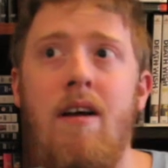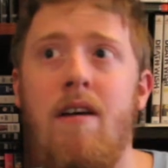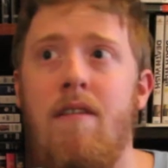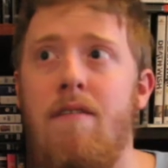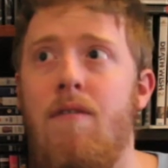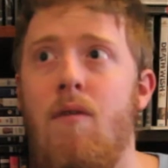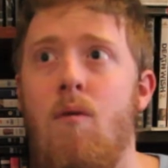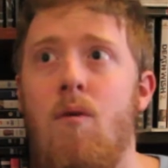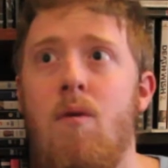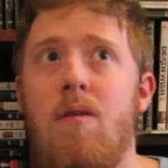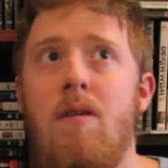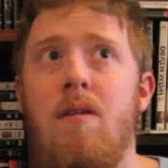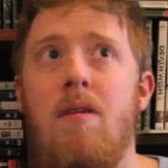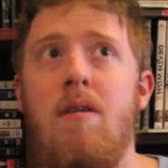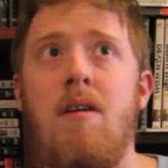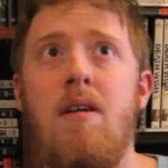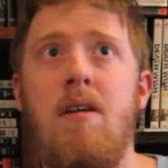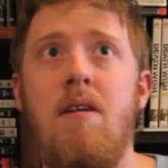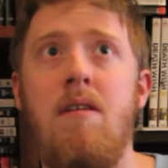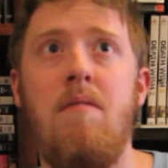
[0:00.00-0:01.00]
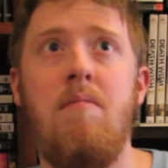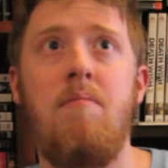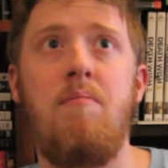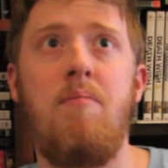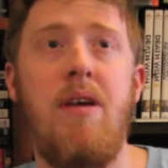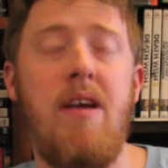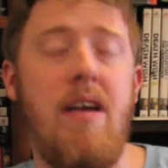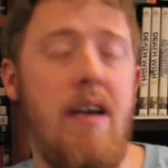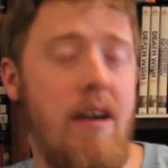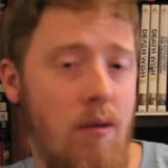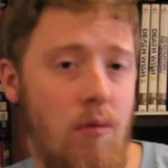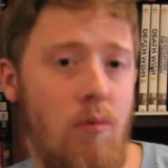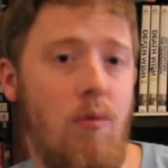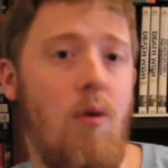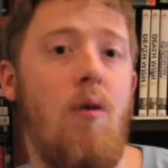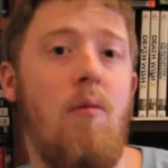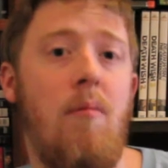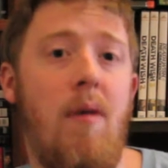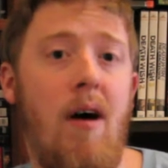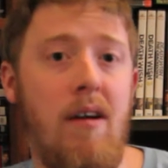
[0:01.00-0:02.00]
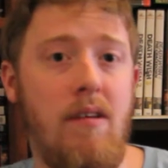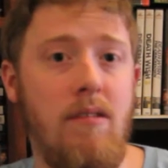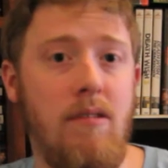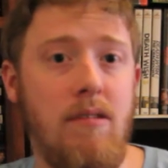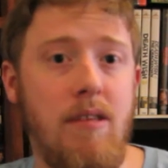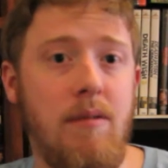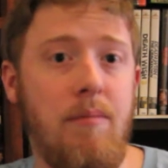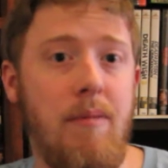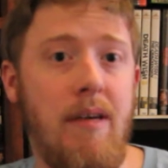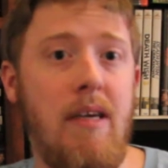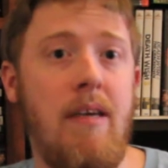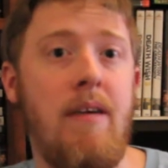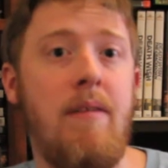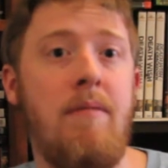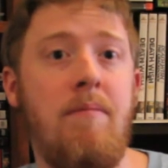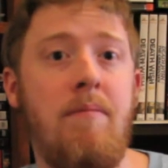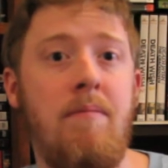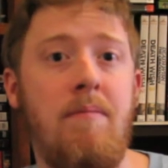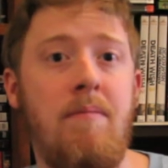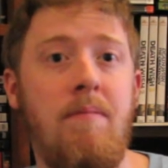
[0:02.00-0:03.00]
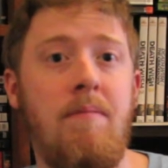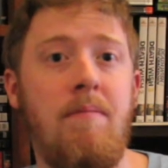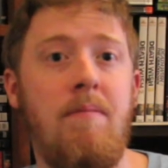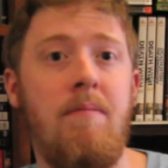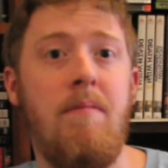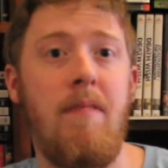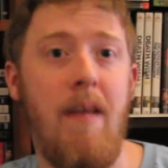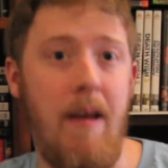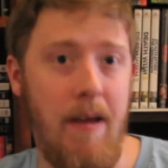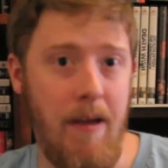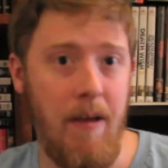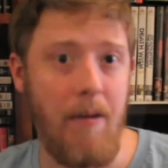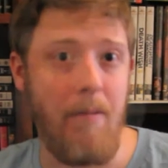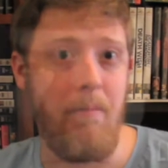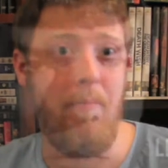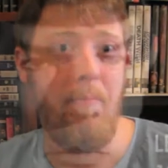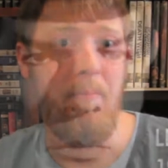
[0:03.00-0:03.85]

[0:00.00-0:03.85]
for being a role model to me. Thank you.